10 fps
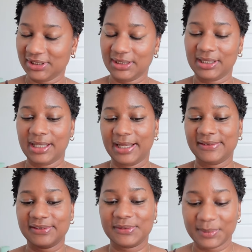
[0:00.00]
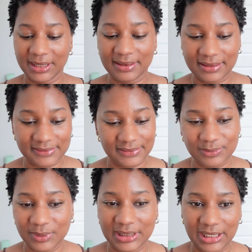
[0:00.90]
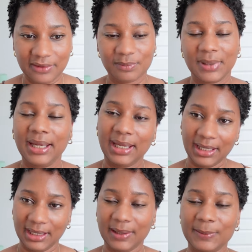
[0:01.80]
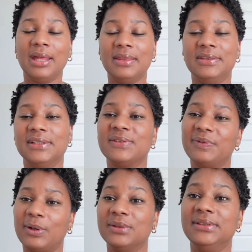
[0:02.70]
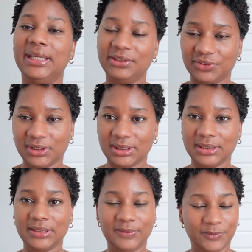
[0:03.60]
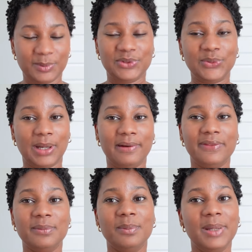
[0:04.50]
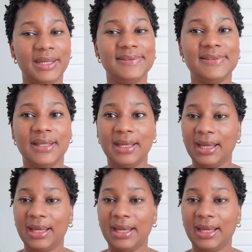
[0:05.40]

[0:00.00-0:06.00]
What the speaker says: and I suspect this is what gave my hair this foundation for me to have the best